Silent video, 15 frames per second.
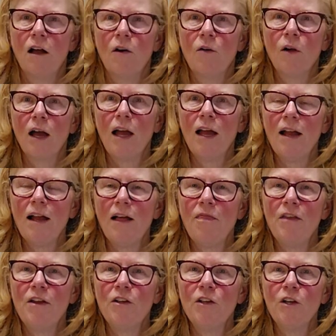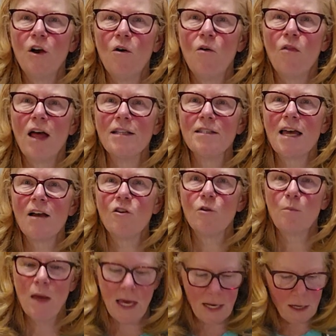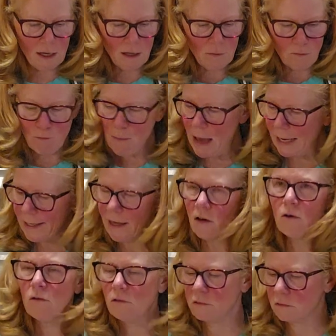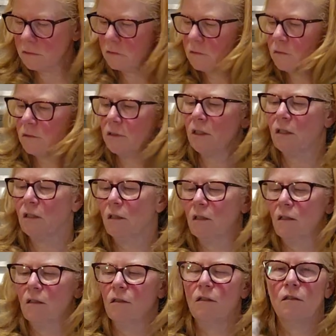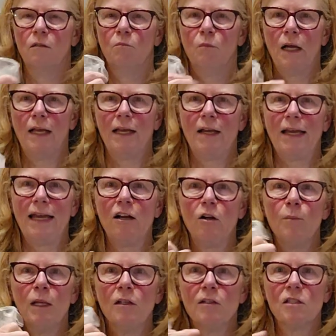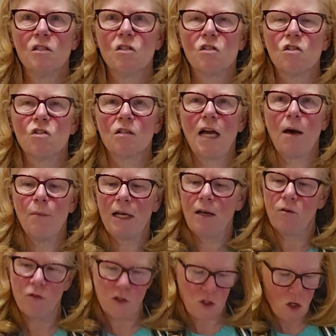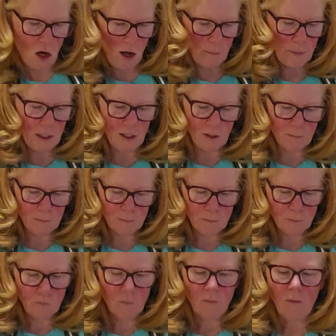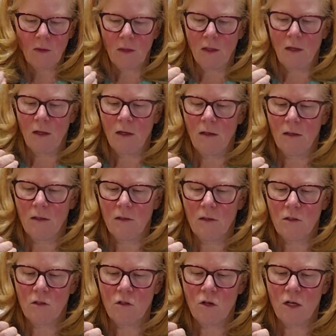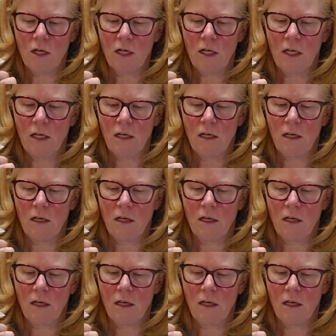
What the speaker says: Okay, and there you go, that's how you make macaron. My caramel is coming out the top here. Let's try again.